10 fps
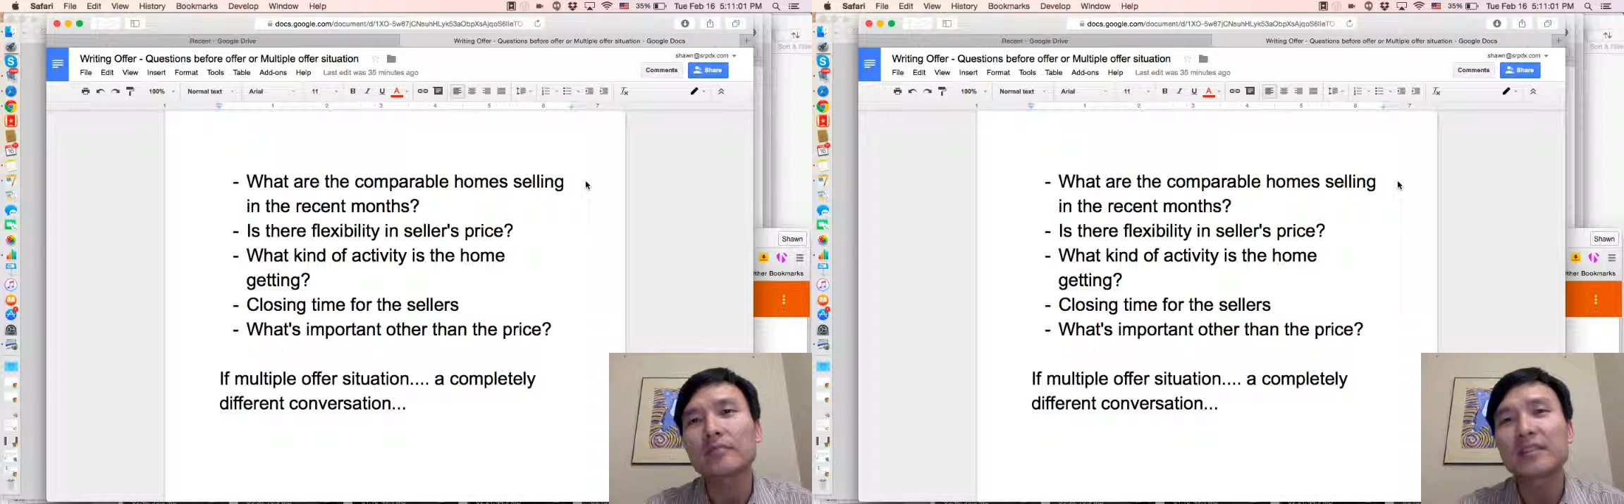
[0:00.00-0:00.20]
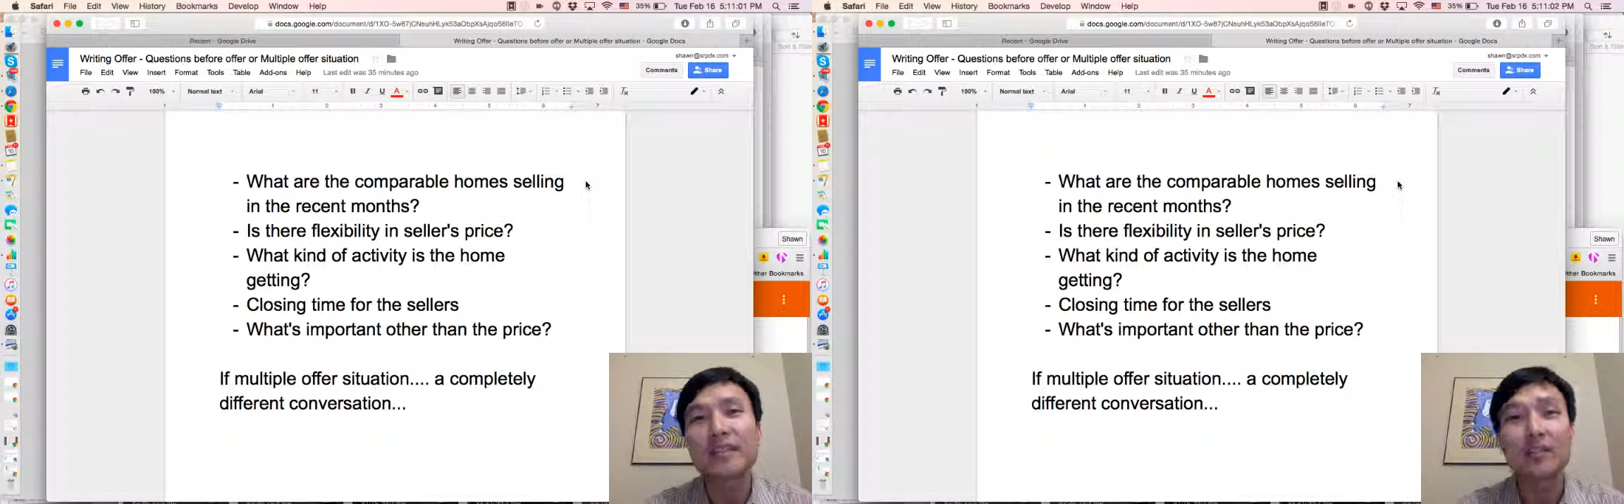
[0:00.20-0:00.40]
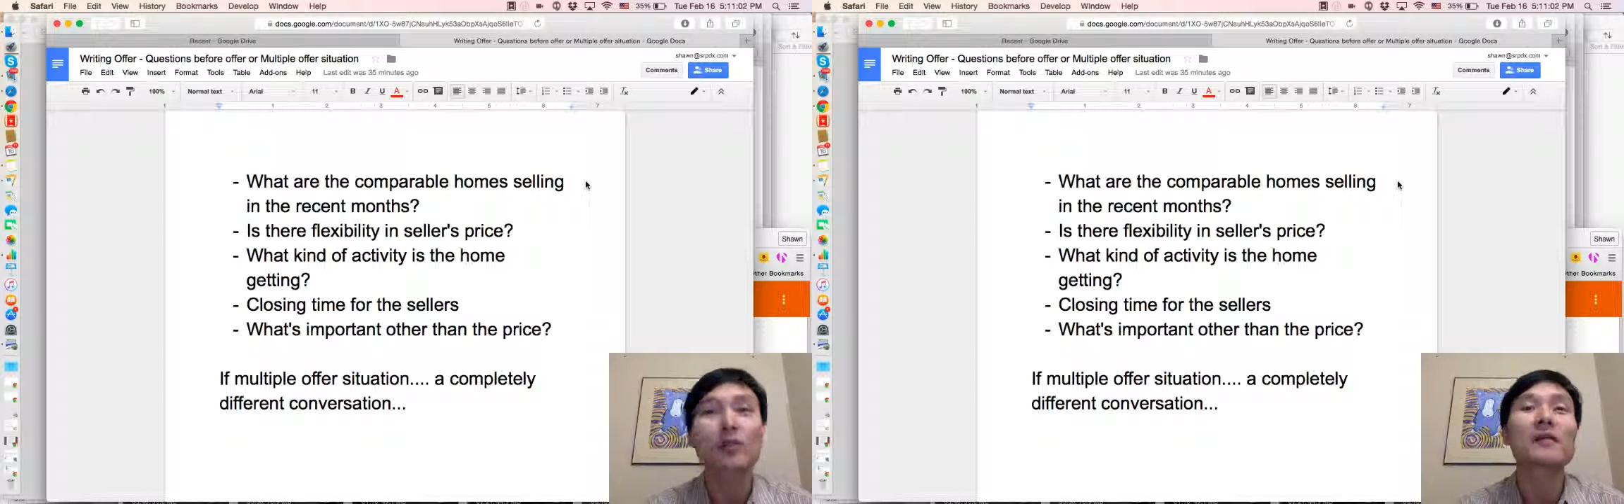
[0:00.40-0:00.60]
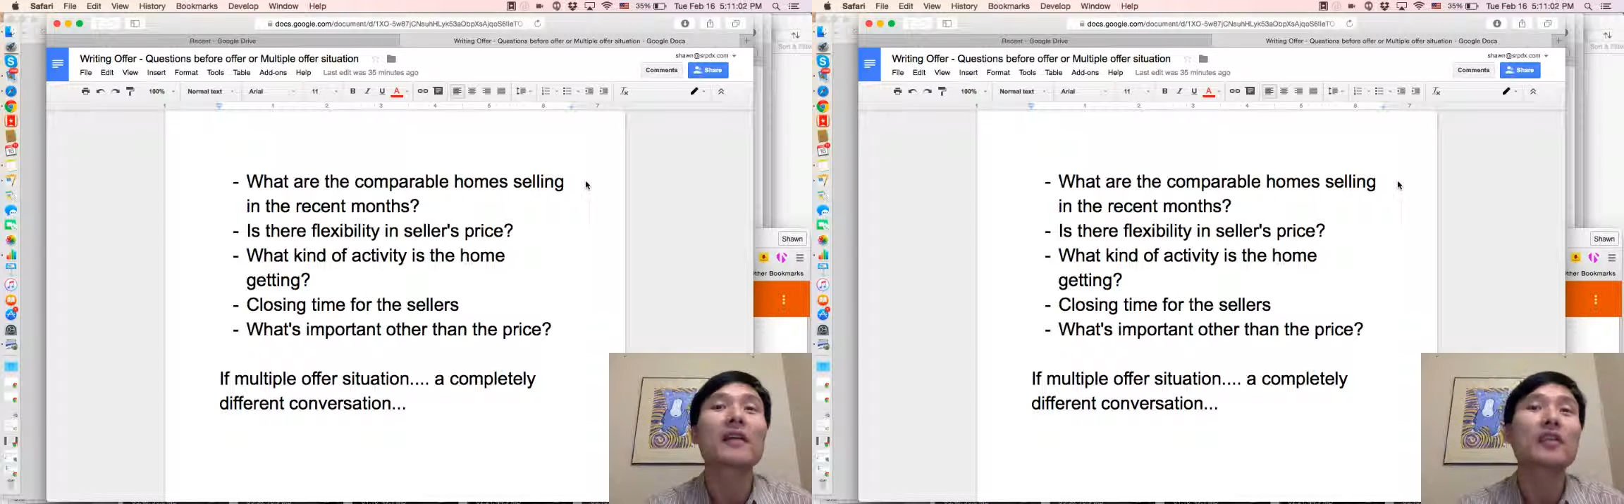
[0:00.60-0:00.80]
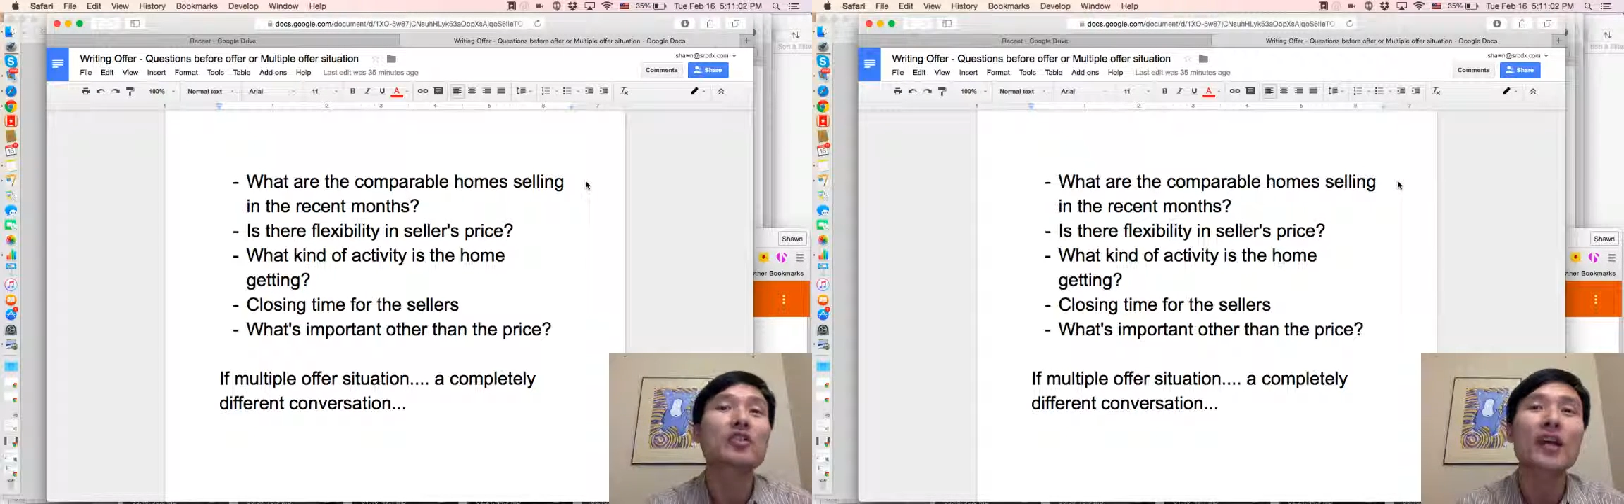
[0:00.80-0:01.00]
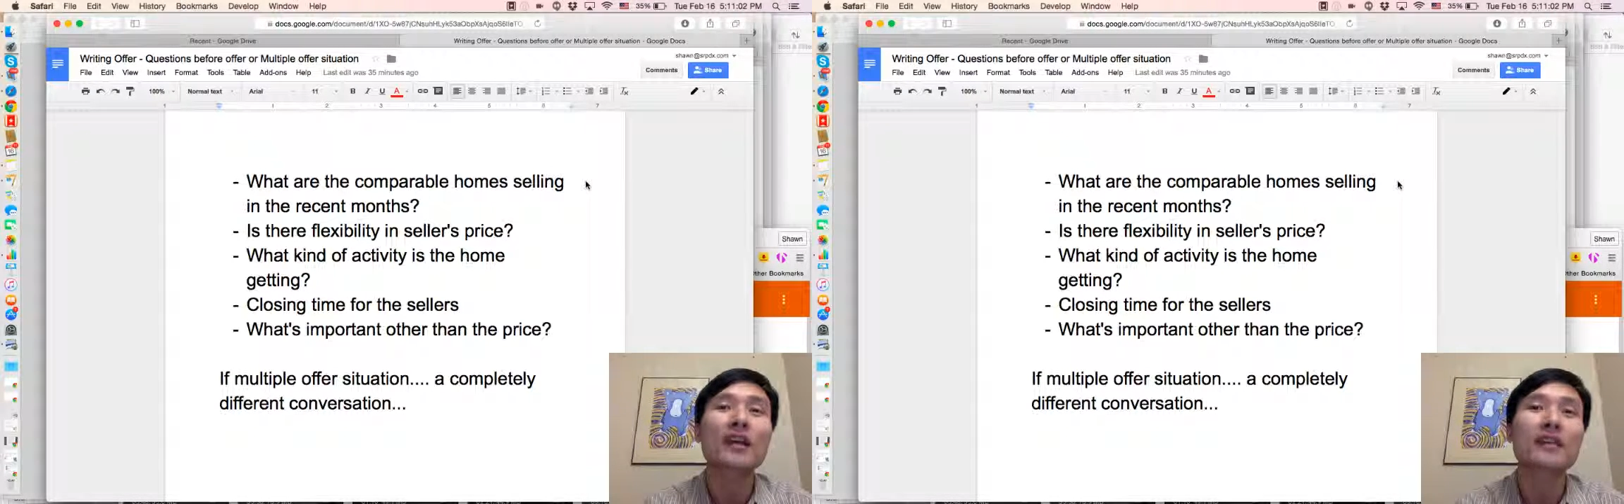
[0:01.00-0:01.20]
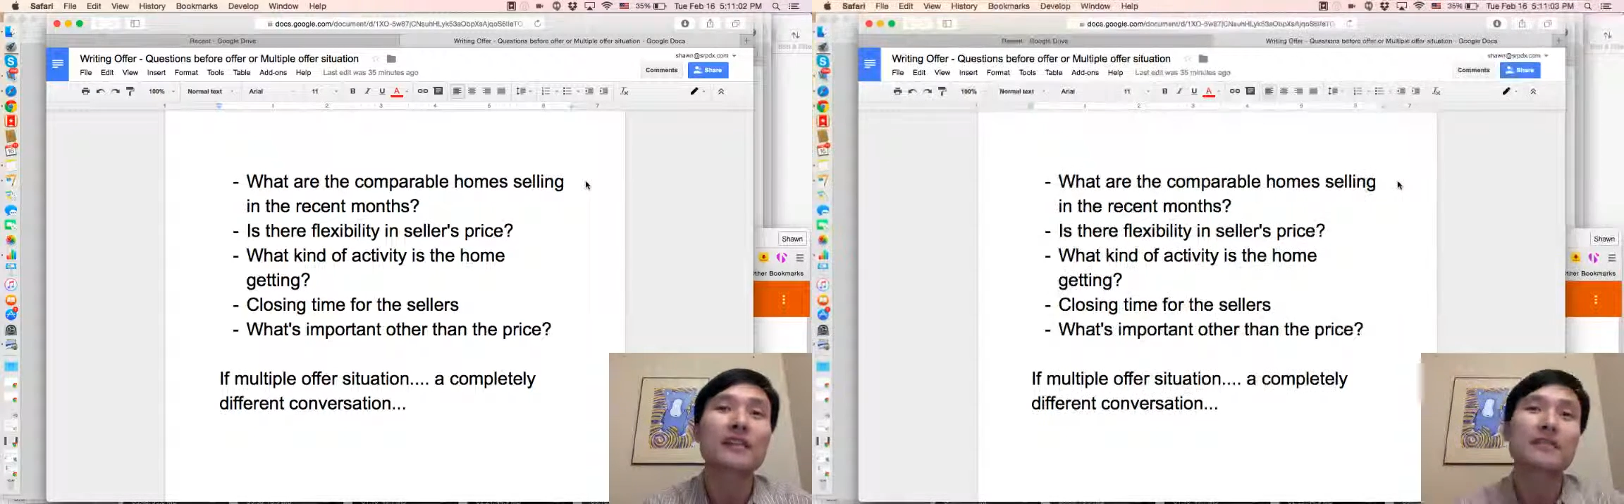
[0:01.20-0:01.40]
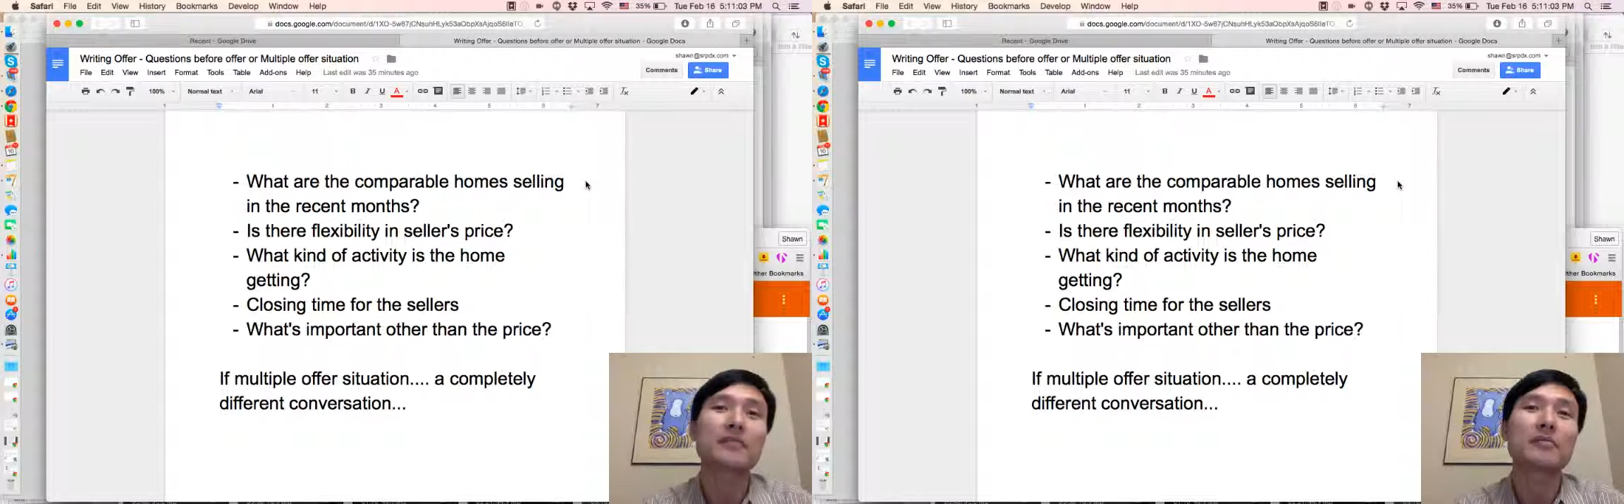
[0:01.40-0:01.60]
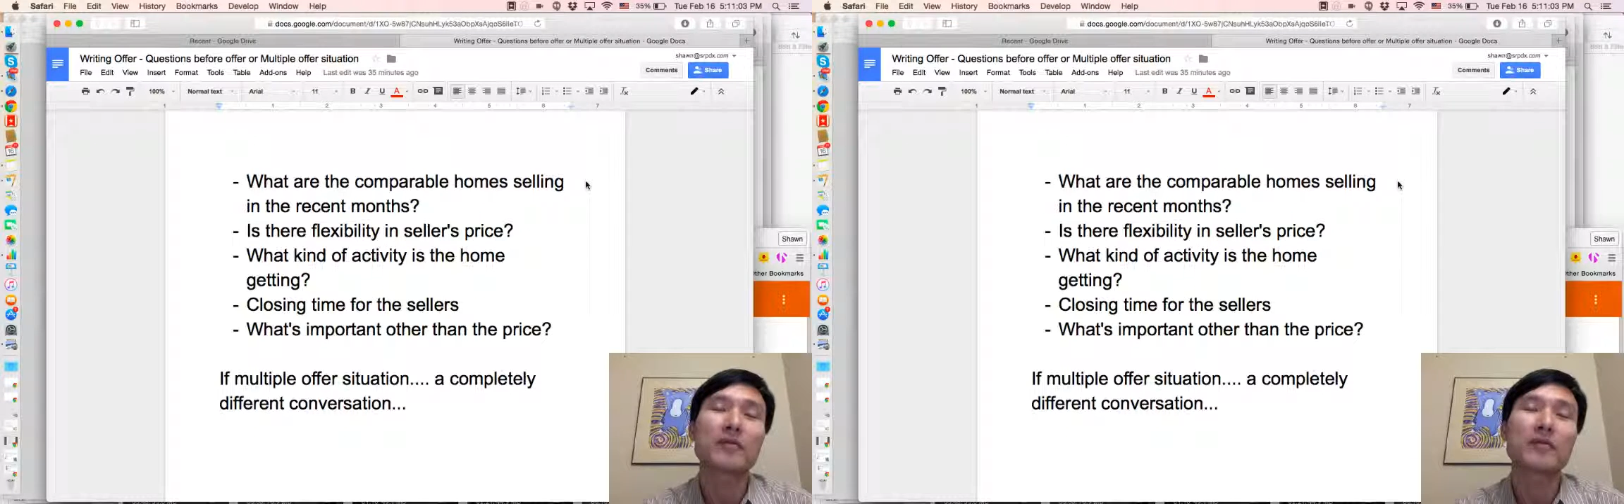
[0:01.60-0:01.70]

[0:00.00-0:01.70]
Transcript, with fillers: the uh, sort of like a checklist